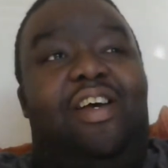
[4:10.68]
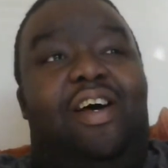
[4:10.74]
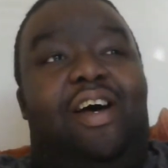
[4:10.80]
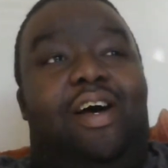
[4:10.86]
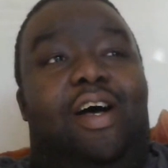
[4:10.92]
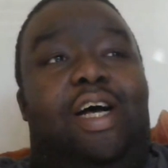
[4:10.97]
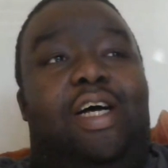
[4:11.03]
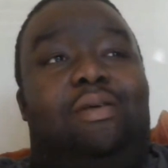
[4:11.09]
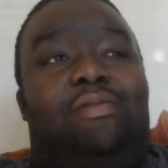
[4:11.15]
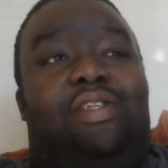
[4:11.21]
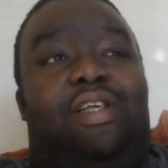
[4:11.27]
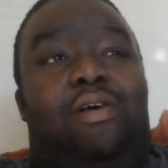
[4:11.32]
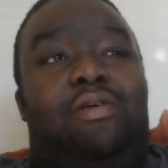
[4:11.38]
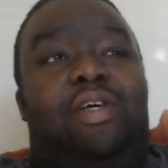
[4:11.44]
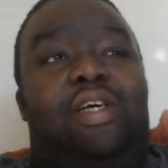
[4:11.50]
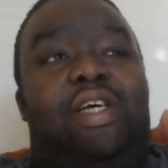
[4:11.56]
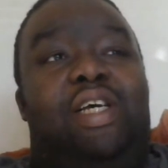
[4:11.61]

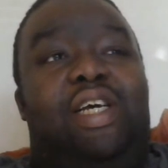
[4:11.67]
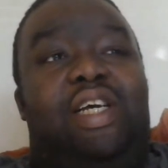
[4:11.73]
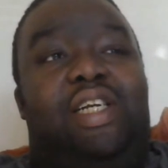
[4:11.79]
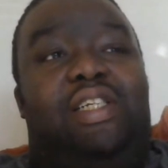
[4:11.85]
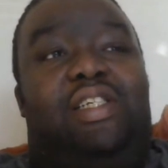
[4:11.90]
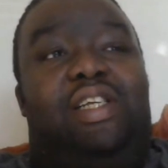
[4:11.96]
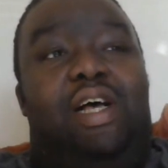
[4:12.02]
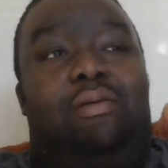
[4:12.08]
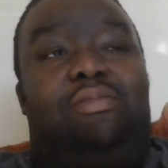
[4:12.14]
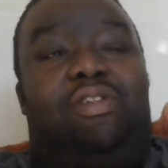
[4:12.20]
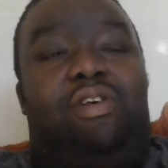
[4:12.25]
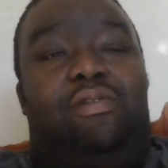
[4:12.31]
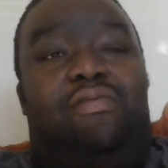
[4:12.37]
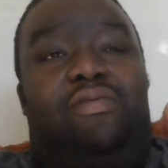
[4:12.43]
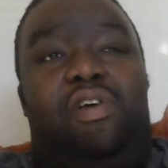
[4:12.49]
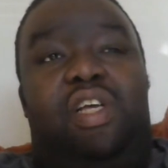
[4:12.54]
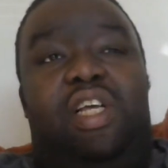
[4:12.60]
So in terms
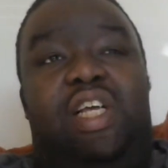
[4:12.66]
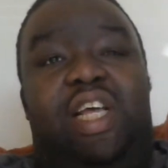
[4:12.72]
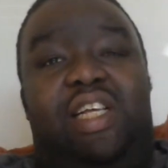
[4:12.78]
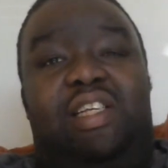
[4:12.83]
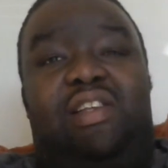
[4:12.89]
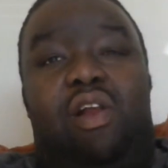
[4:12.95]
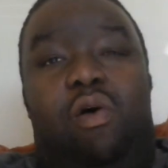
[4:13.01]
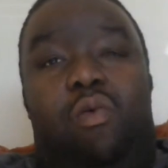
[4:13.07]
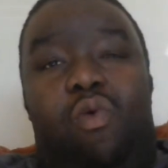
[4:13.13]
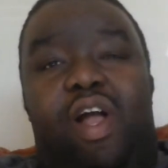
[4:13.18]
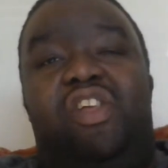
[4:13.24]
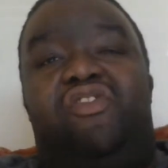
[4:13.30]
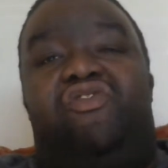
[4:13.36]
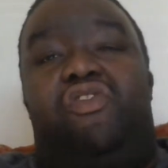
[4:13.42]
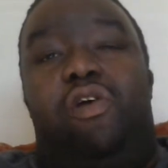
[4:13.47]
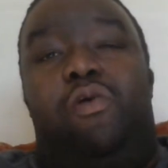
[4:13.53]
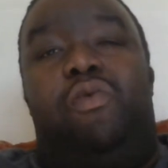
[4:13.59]
of, it is an away
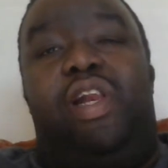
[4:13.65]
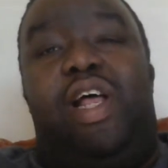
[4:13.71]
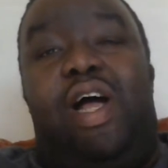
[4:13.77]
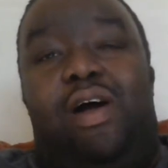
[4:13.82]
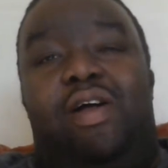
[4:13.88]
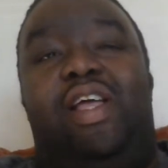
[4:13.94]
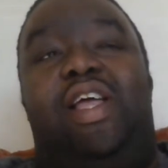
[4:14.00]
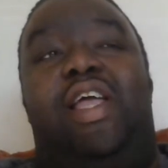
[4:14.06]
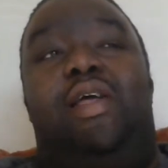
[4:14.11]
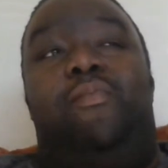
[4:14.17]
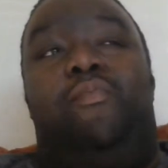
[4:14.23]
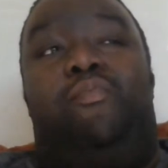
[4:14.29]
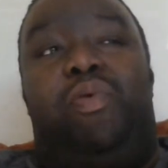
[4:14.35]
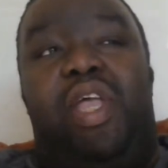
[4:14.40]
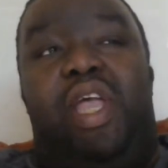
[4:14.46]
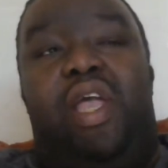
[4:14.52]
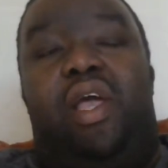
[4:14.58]
trip without it
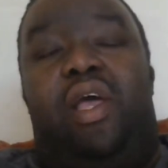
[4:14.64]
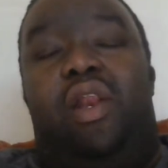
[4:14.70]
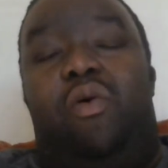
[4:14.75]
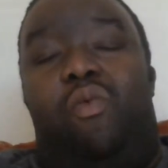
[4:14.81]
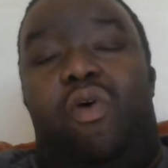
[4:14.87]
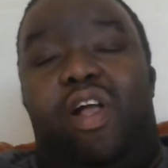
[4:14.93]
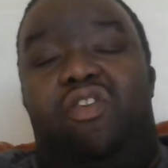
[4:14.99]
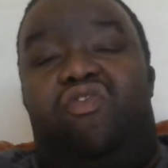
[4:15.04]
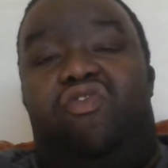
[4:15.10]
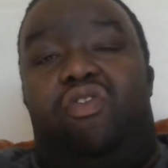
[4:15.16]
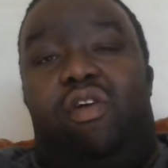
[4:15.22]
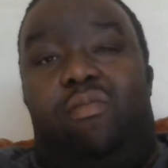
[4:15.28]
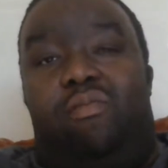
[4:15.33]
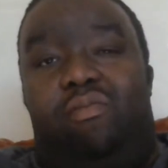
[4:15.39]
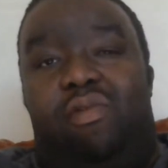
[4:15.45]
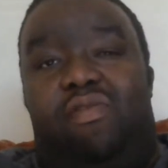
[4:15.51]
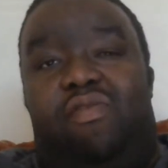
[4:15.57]
being an away
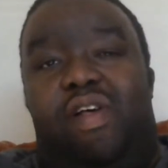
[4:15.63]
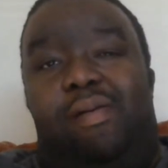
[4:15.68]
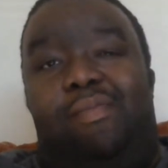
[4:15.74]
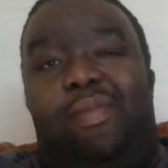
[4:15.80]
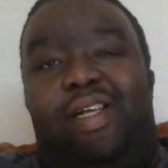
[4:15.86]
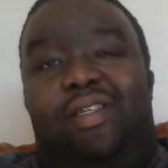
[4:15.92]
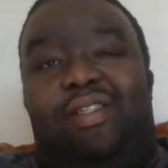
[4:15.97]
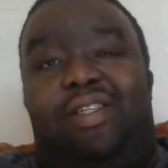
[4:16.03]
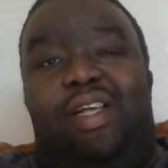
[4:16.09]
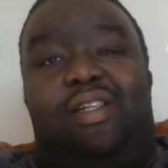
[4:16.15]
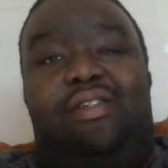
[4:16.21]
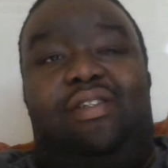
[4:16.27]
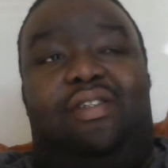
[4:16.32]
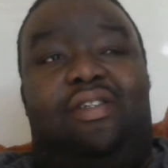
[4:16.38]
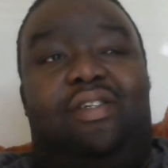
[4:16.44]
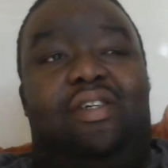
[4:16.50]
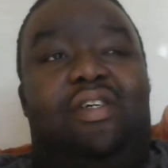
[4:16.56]
trip, if that makes
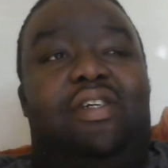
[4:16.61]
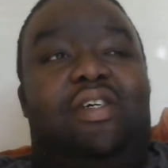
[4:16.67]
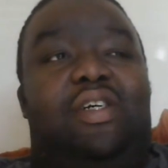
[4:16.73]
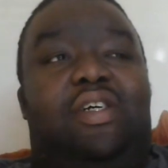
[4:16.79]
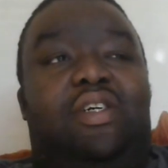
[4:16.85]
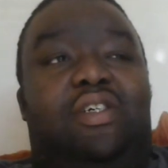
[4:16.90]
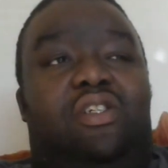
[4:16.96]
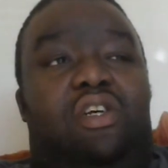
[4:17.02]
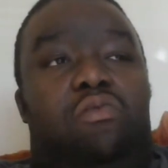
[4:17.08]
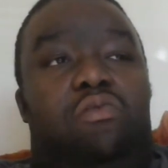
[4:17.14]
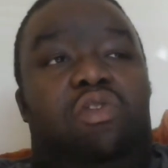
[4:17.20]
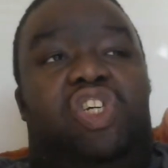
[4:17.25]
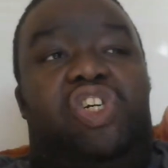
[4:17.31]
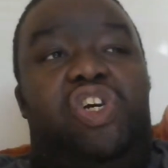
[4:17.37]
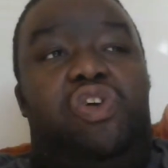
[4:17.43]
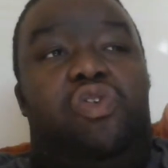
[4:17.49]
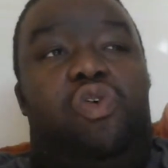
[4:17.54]
sense. So we
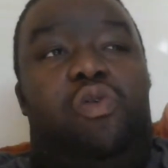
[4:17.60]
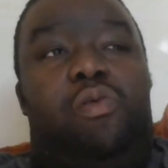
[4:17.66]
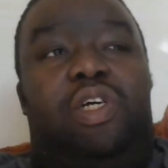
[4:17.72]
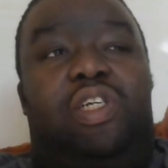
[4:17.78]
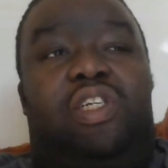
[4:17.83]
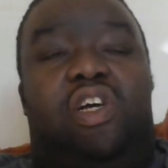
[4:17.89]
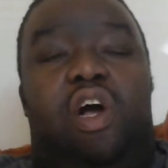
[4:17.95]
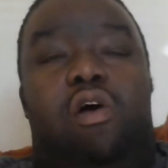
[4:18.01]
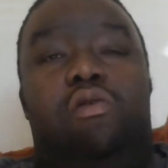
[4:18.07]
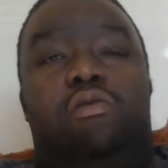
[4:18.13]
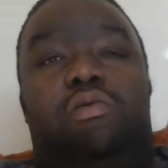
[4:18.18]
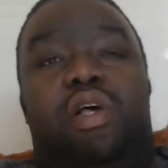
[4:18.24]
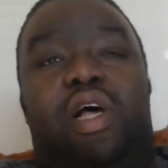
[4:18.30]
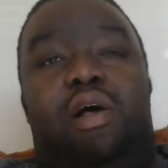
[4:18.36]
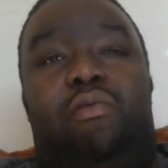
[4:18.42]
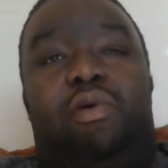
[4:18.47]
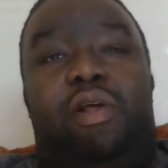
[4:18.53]
should always go
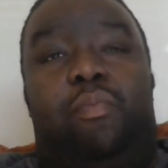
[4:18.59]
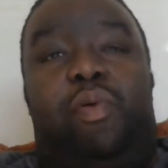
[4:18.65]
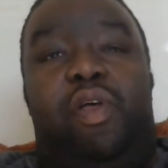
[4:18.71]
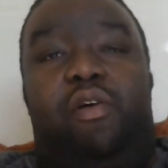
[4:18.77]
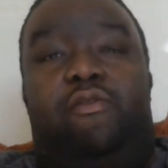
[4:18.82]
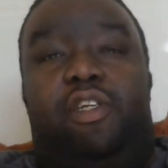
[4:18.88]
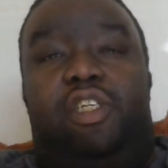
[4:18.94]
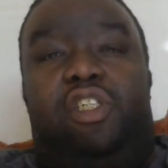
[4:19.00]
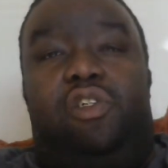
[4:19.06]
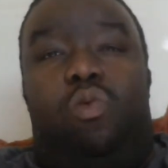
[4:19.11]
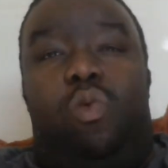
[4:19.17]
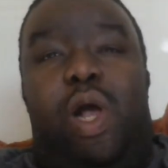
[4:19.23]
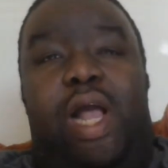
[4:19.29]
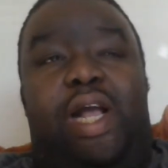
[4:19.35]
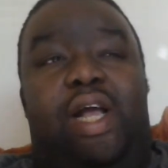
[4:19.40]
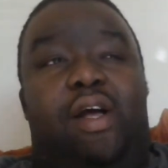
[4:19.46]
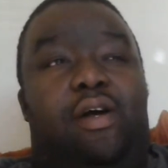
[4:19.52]
there with a bit of a
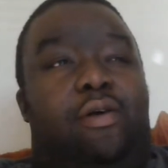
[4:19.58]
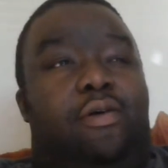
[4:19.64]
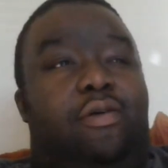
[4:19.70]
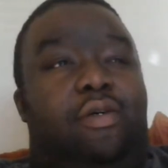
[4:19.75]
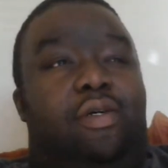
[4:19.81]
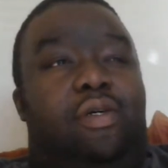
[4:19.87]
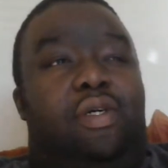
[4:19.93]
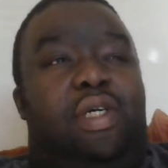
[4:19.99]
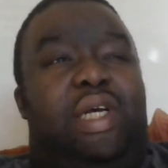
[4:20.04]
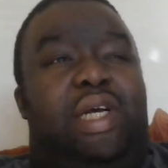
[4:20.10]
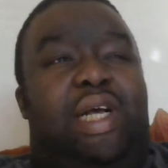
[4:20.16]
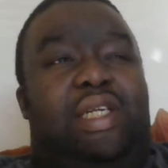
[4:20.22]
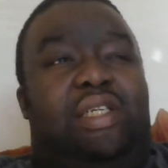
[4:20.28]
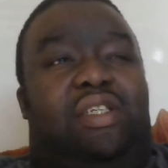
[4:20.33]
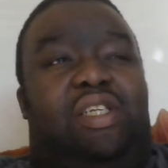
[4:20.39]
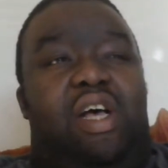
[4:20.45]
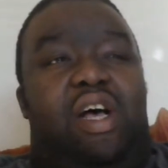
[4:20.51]
swagger
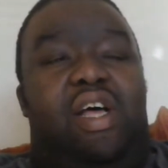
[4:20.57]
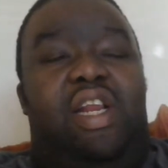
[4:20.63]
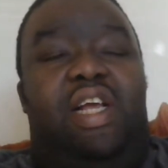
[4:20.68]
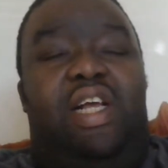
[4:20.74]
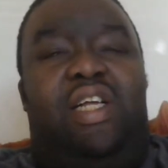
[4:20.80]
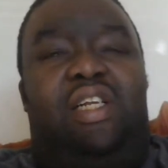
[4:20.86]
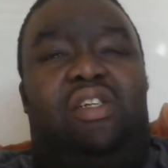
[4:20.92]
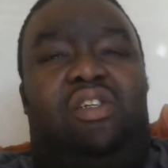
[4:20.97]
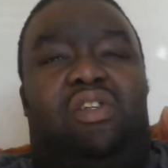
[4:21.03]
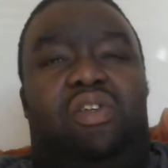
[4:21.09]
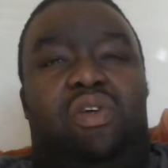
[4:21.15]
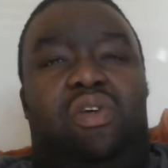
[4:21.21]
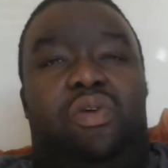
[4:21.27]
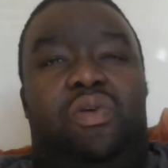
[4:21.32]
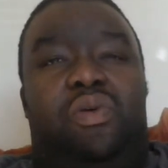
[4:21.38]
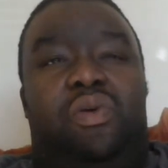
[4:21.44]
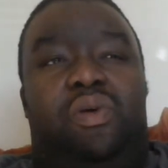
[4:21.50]
and turn it
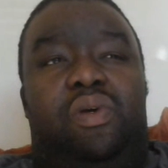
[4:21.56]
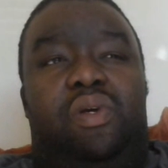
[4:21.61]
into